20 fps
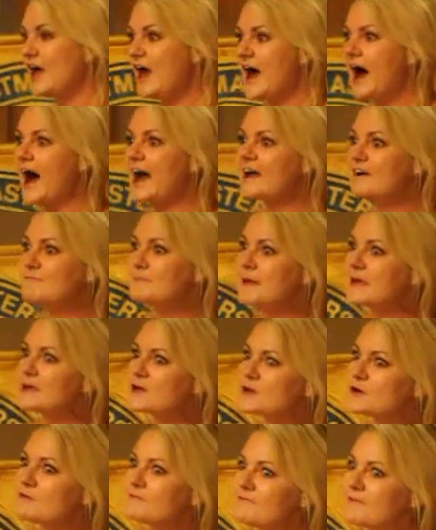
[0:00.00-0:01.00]
I have been
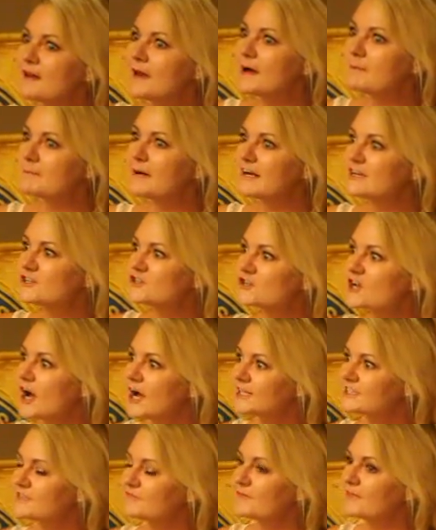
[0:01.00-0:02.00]
goofing up my
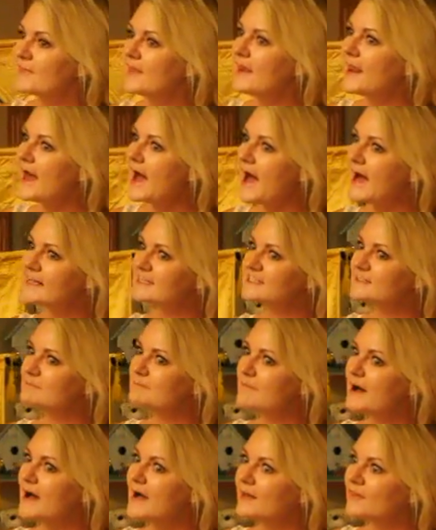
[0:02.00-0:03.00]
shots for the last
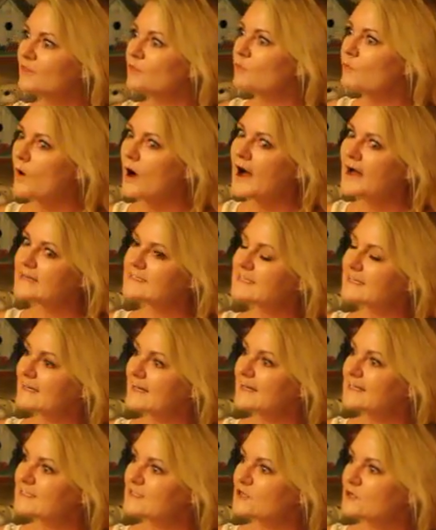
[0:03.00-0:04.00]
month. Why did
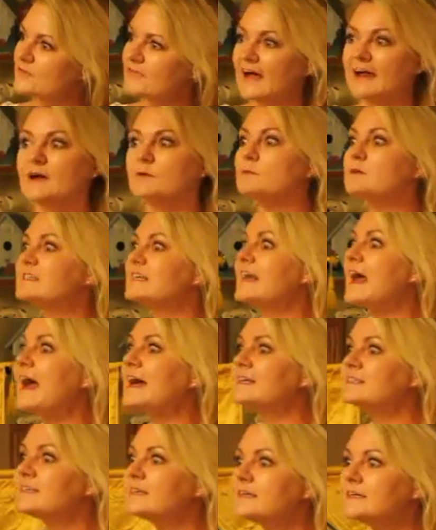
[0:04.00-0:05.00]
I do that? It was an
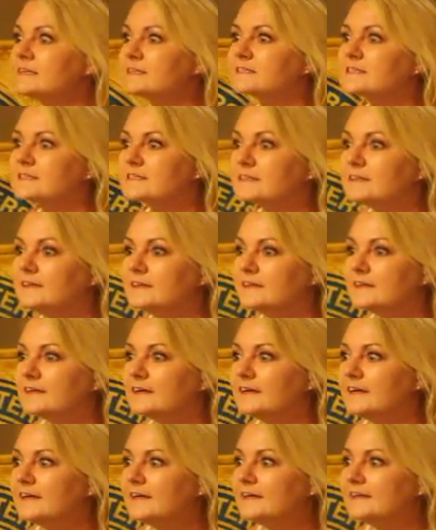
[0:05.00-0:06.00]
accident! It
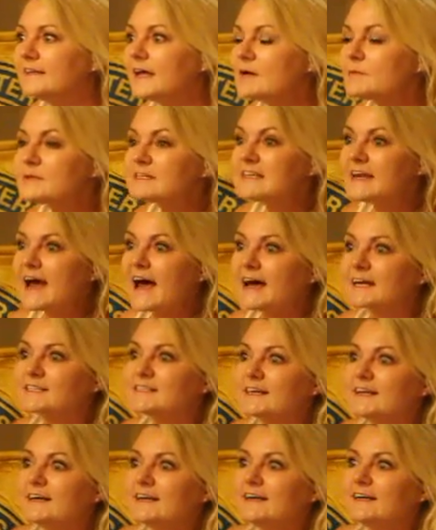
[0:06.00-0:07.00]
was an
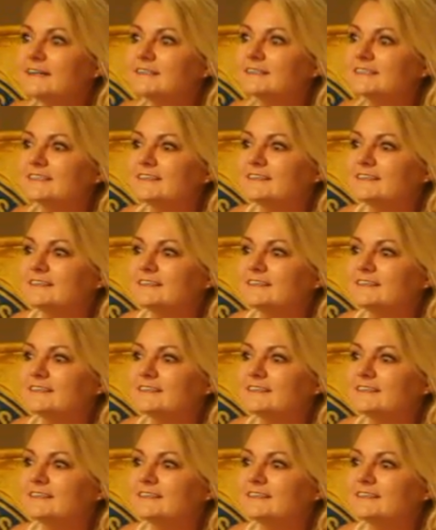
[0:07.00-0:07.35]
accident!